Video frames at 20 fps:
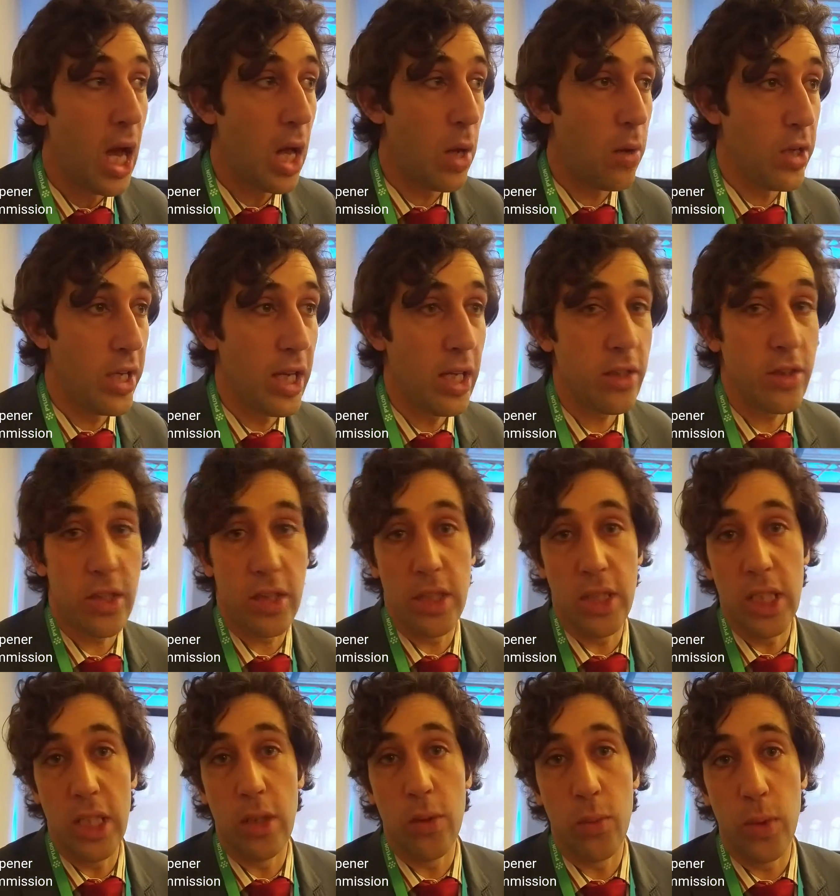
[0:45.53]
And yes,
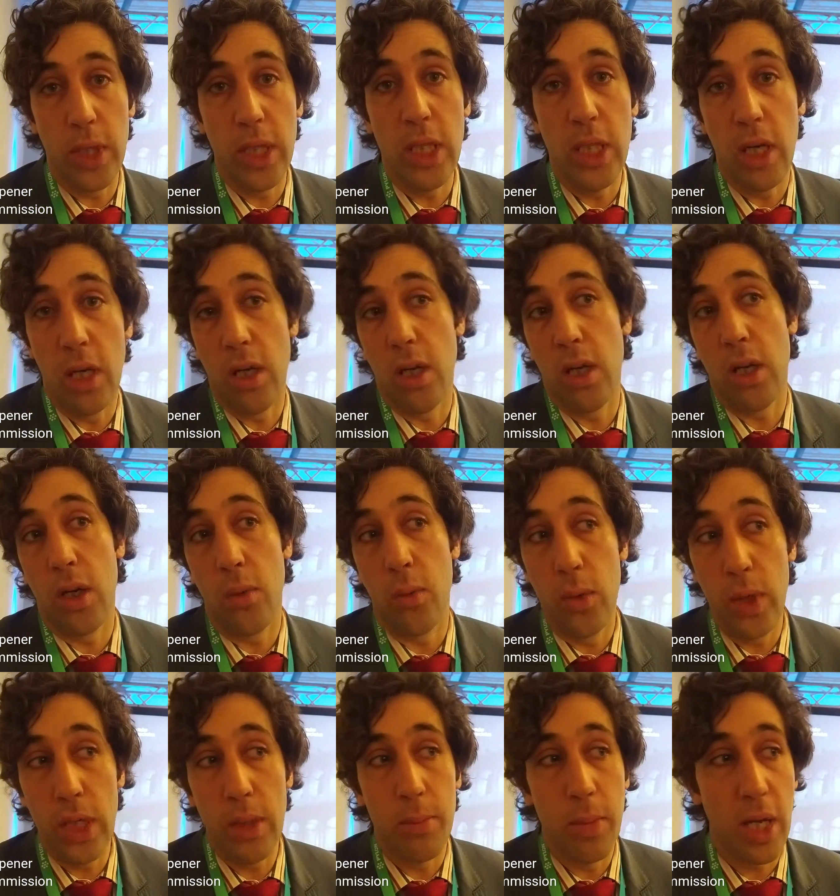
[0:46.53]
indeed,
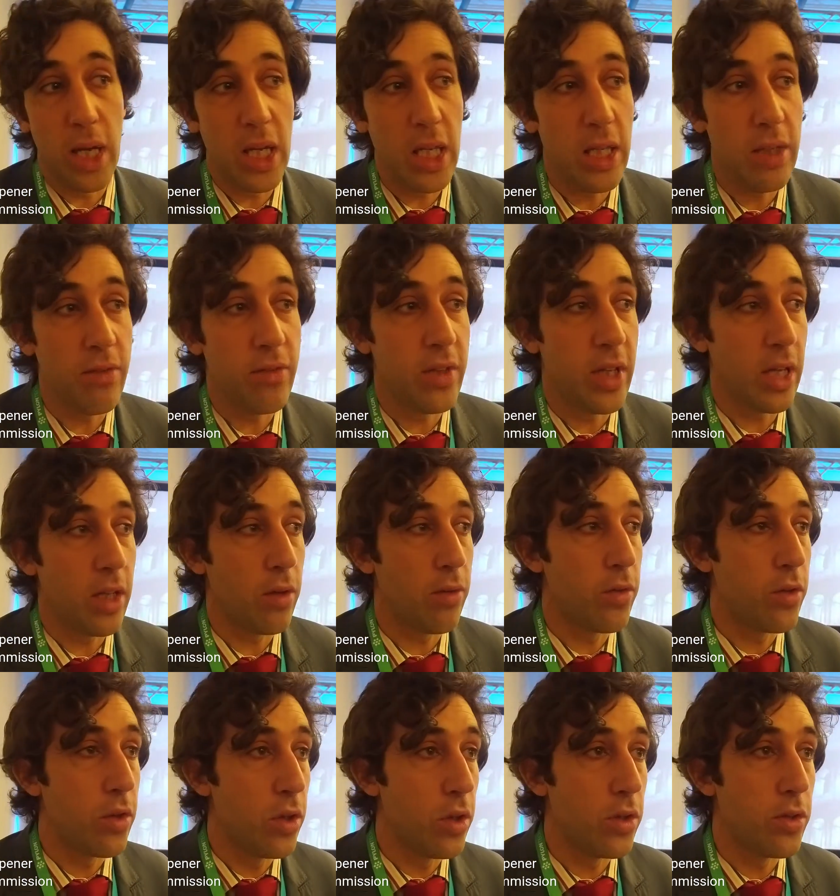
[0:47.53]
we believe that,
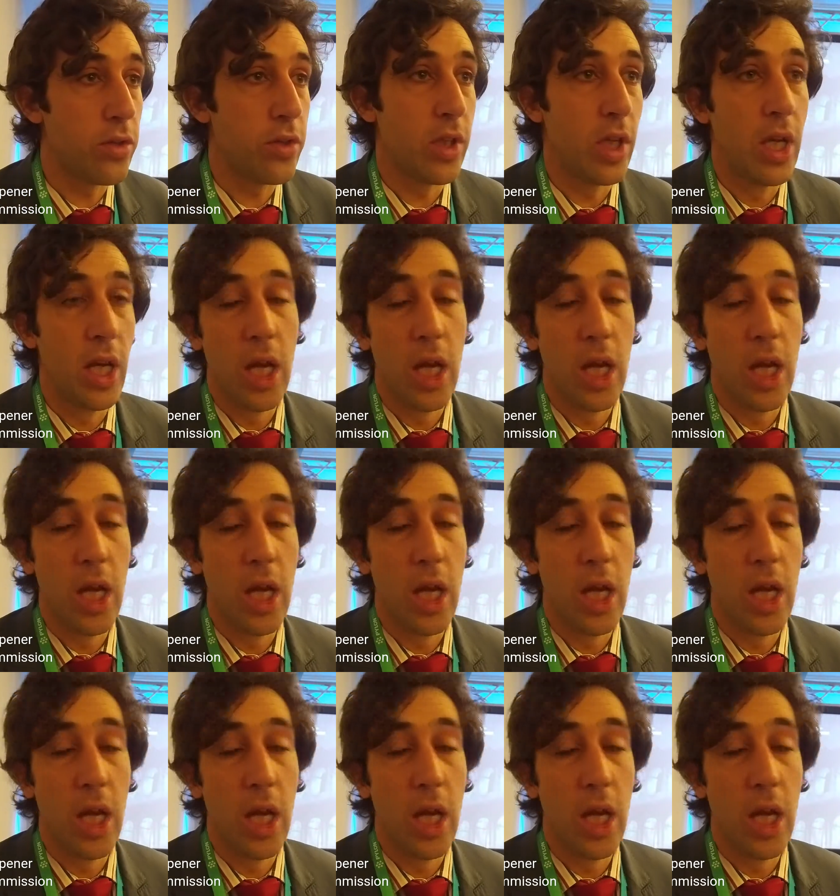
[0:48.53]
of course,